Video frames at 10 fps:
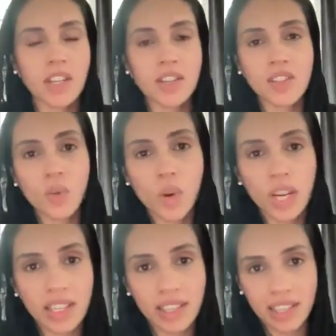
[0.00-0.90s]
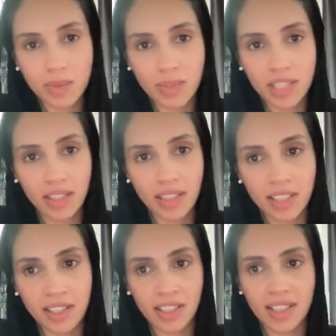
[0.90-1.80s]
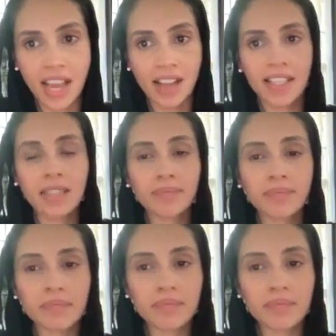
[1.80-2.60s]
So what is resilience exactly?